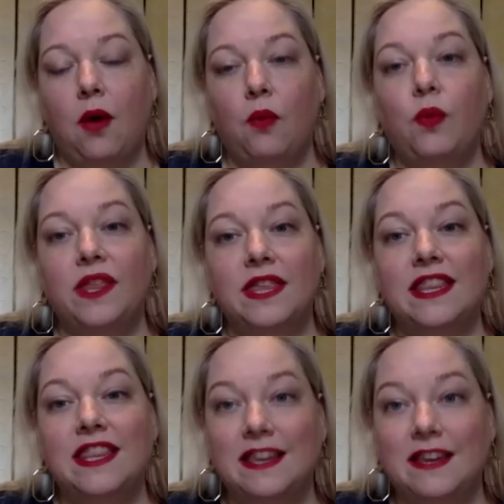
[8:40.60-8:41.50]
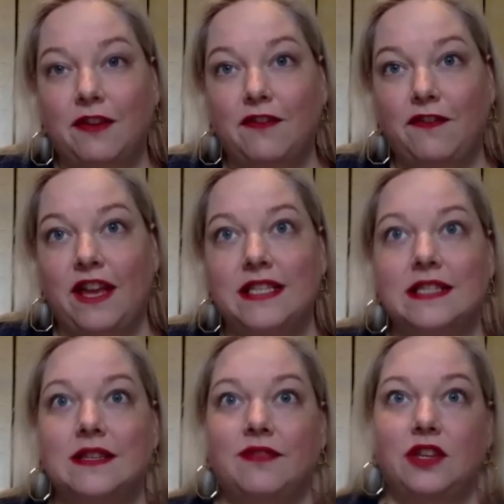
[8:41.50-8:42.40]
within the different
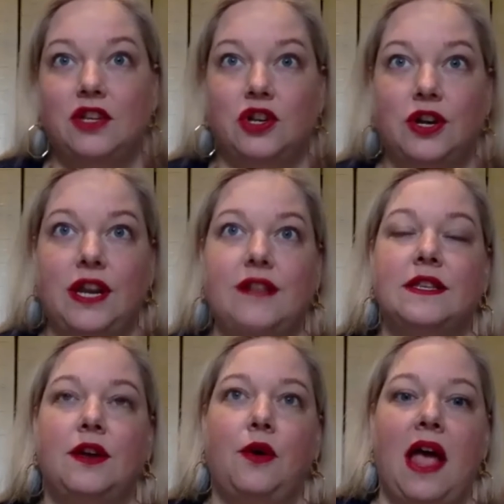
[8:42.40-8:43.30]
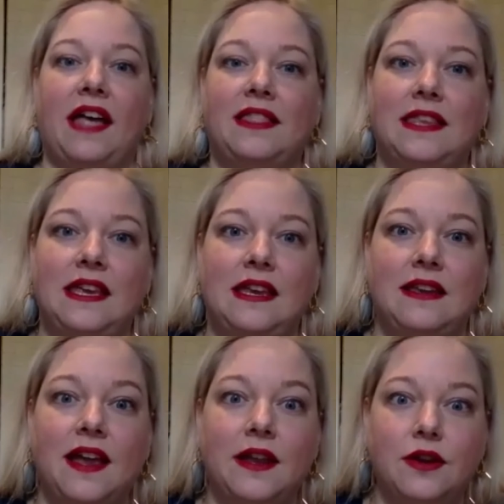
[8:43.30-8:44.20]
phases of the journey. So at the
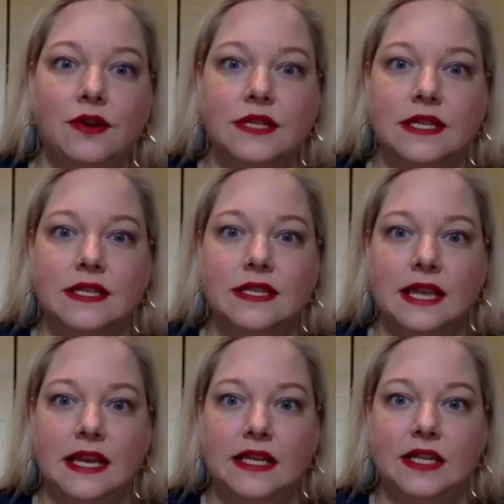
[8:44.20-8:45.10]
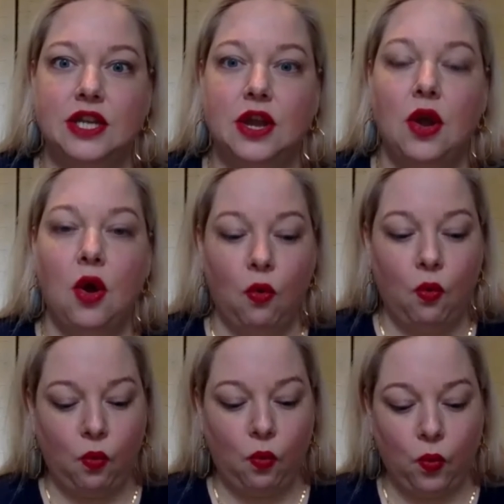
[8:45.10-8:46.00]
diagnosis stage,
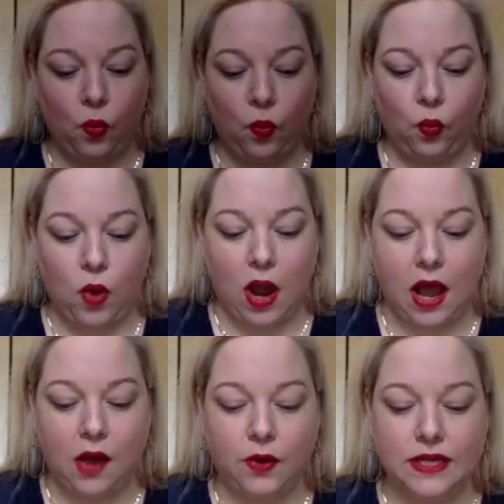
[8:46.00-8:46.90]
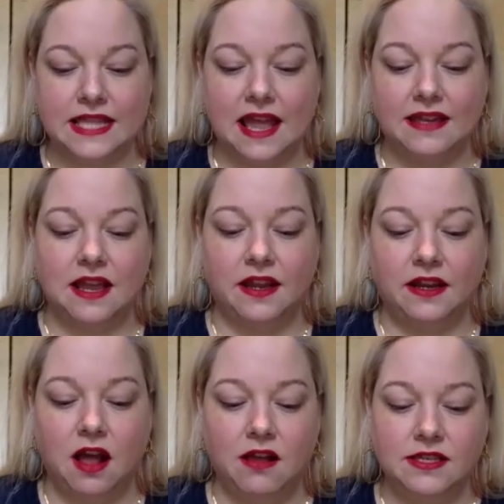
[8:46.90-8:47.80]
how is that
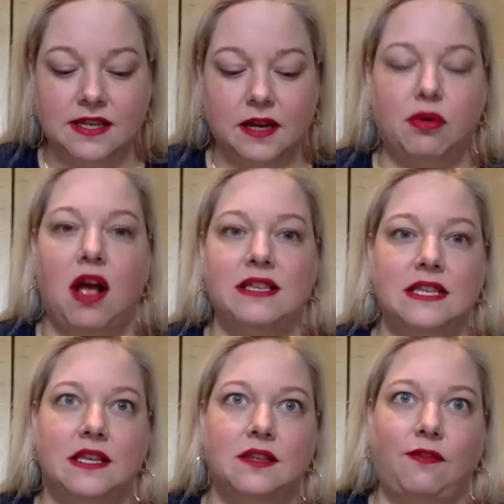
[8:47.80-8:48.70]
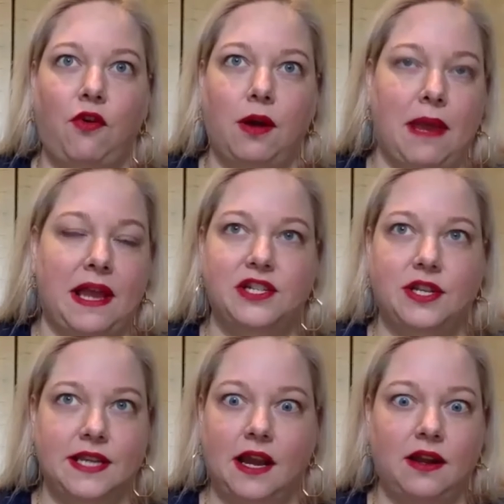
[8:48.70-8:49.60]
diagnostic process for
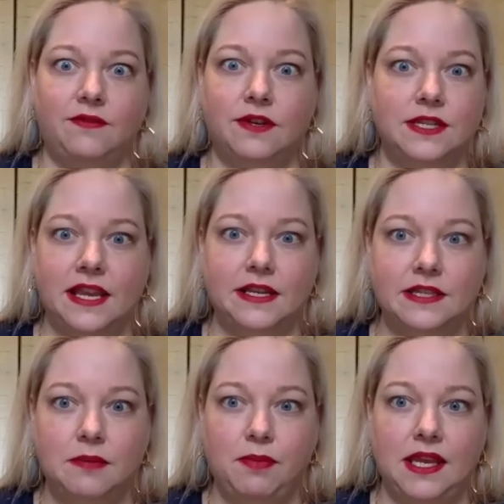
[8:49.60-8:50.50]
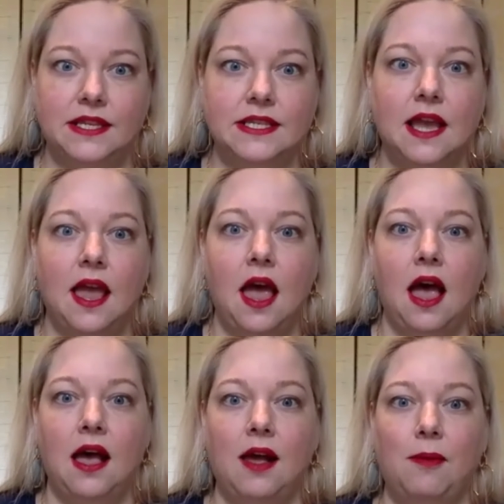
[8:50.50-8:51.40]
patients, caregivers,
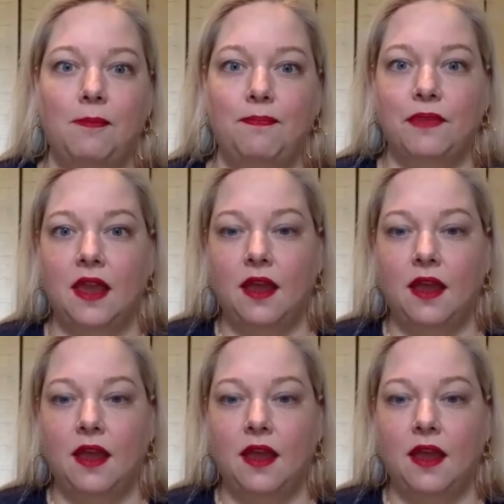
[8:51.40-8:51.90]
HCPs?